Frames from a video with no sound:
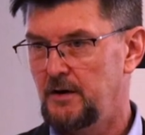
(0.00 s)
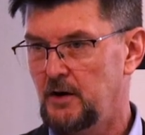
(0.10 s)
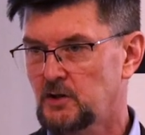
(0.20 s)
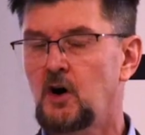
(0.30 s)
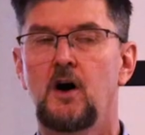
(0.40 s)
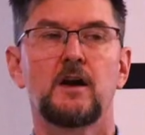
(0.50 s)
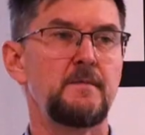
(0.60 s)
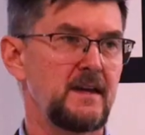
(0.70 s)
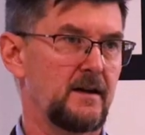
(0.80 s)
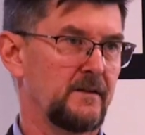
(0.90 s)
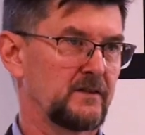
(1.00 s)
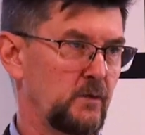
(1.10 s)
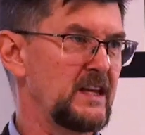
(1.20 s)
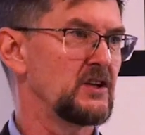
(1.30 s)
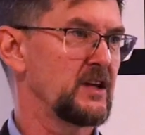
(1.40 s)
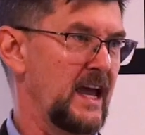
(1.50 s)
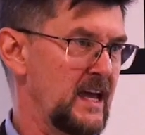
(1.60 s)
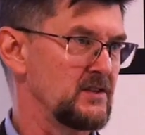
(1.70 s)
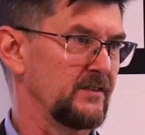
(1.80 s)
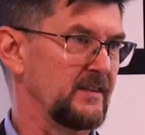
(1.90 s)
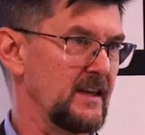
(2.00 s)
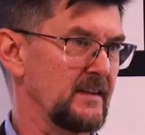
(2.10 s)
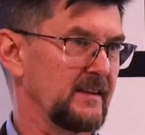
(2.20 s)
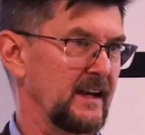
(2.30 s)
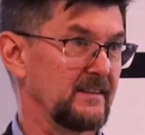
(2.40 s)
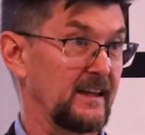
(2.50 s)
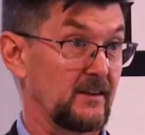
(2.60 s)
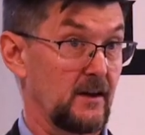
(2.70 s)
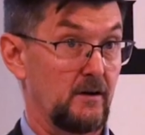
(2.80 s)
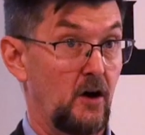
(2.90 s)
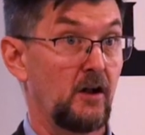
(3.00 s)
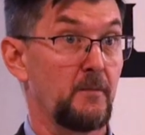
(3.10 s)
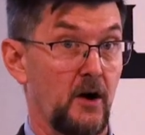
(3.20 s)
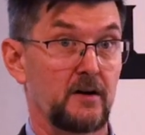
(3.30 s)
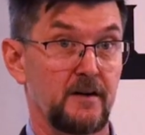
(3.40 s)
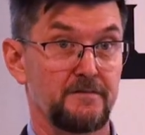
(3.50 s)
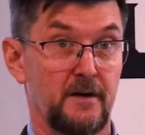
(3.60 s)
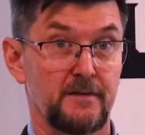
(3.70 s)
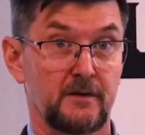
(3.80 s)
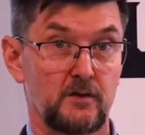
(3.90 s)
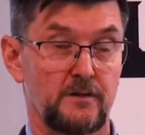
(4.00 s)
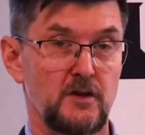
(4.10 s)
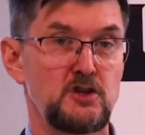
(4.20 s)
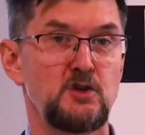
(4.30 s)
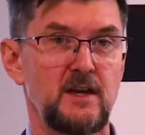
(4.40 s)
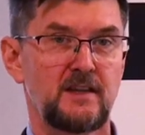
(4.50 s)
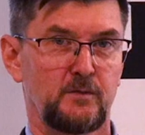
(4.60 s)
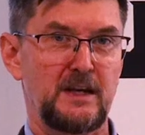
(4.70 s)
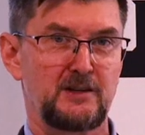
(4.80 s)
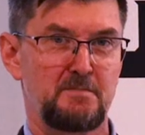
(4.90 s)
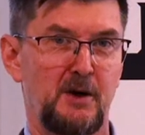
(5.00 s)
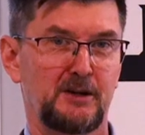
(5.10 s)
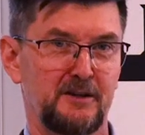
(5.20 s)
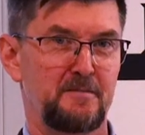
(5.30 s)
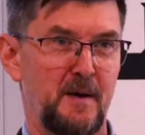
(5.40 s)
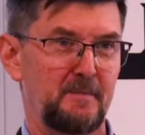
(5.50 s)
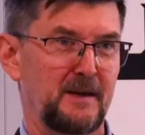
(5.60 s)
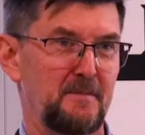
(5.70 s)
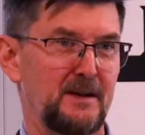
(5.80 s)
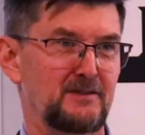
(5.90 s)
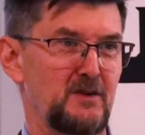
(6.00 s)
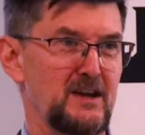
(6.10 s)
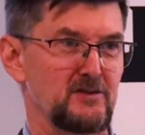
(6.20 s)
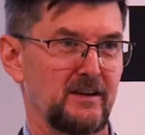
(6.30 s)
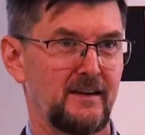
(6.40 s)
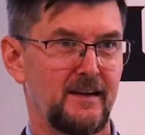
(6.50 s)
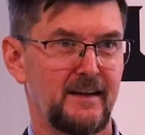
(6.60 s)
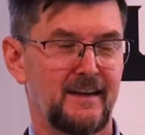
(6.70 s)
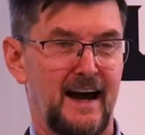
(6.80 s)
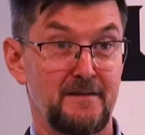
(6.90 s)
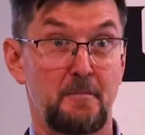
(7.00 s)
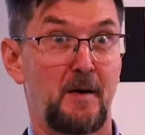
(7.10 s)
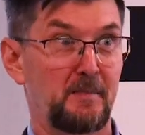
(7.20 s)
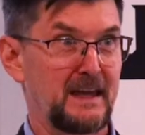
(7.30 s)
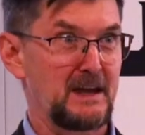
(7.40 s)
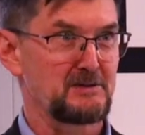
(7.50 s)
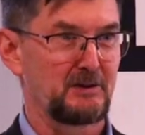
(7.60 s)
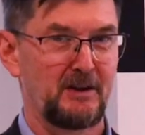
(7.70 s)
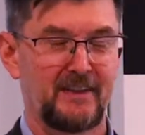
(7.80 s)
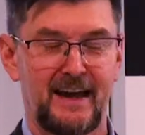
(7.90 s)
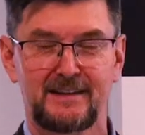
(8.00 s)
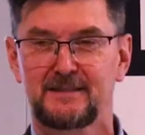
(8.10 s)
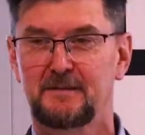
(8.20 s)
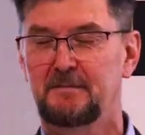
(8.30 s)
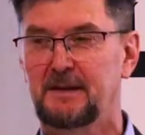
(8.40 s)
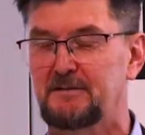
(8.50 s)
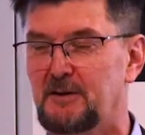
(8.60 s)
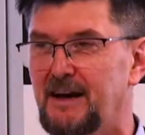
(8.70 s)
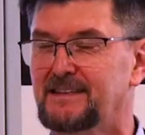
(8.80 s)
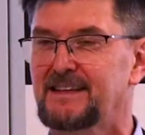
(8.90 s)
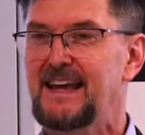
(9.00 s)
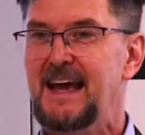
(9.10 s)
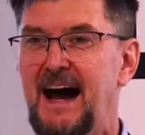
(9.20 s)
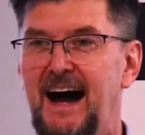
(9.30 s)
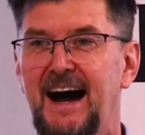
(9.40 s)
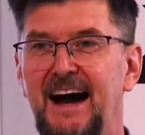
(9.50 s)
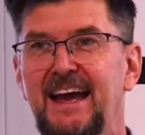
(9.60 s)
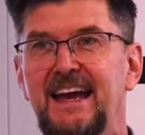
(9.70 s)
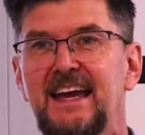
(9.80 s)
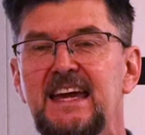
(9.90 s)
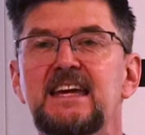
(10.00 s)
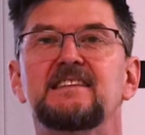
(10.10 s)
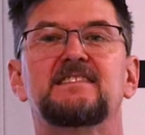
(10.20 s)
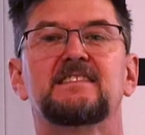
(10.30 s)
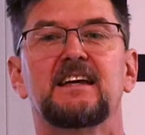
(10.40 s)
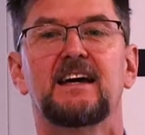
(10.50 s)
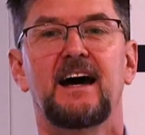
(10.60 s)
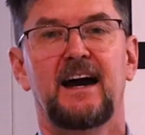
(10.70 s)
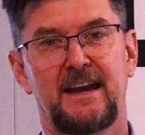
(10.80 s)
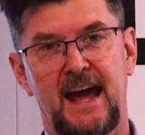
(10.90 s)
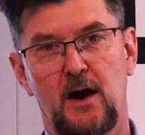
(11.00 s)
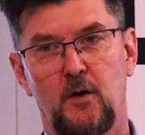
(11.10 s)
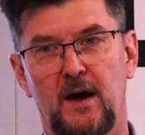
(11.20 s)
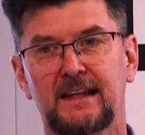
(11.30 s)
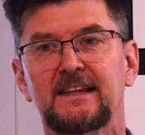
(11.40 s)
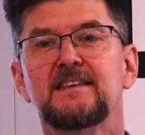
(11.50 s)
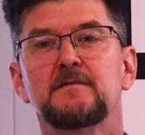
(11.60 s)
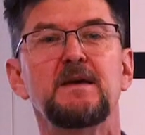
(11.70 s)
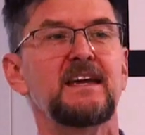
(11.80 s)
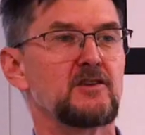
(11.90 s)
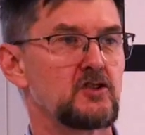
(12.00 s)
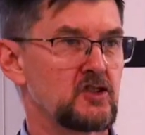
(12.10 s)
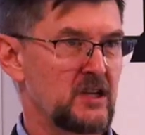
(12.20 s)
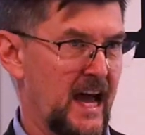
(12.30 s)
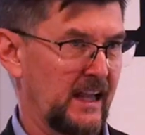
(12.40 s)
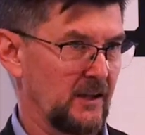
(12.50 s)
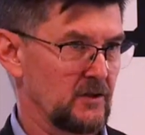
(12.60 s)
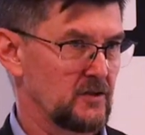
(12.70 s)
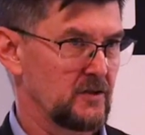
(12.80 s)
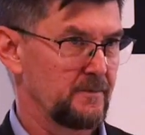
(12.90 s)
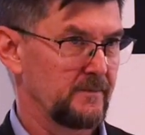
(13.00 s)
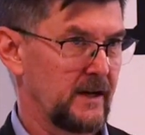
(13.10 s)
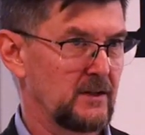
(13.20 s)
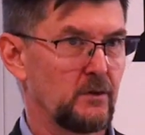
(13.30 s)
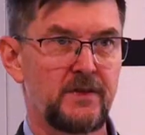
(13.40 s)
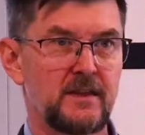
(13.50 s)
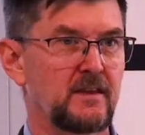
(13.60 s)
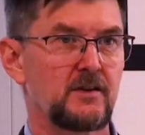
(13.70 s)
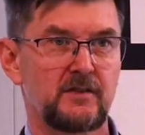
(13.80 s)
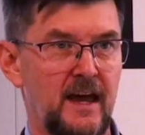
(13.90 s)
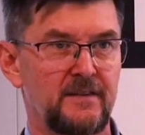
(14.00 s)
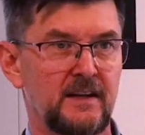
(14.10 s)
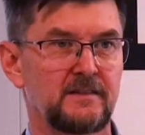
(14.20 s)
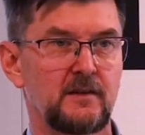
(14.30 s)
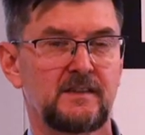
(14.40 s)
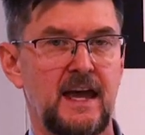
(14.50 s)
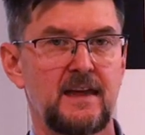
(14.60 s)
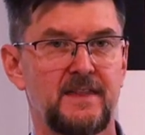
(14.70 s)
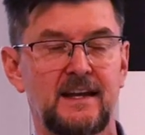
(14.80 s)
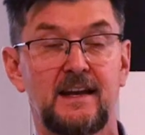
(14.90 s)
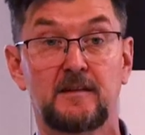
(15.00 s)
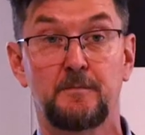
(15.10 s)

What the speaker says: autonomy of Swedish agencies that is at the hallmark of sort of the unique Swedish model of public administration, I have a publication on that, believe it or not, is now at least being challenged. I don't think that there's evidence to say that it has